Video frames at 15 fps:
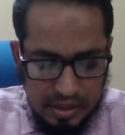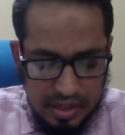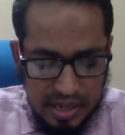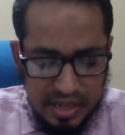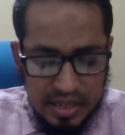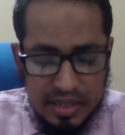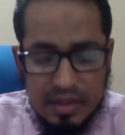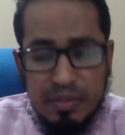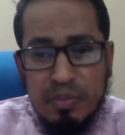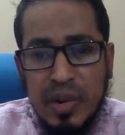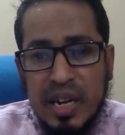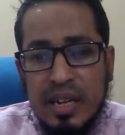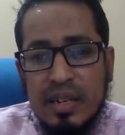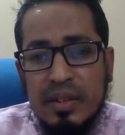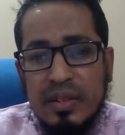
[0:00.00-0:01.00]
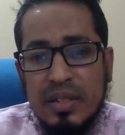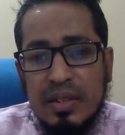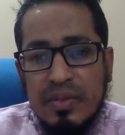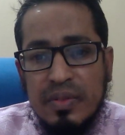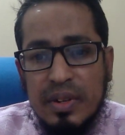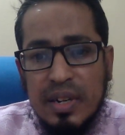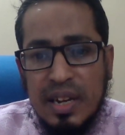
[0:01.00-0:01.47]
That is my
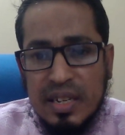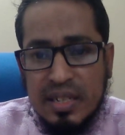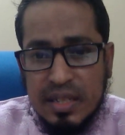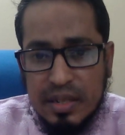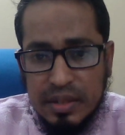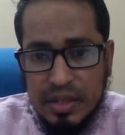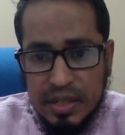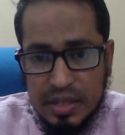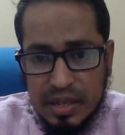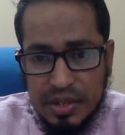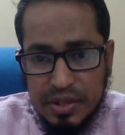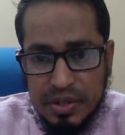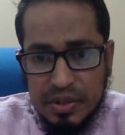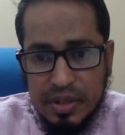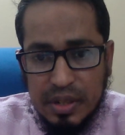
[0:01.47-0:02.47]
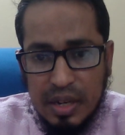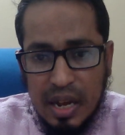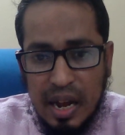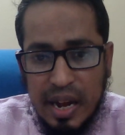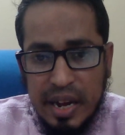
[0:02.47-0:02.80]
last discussion.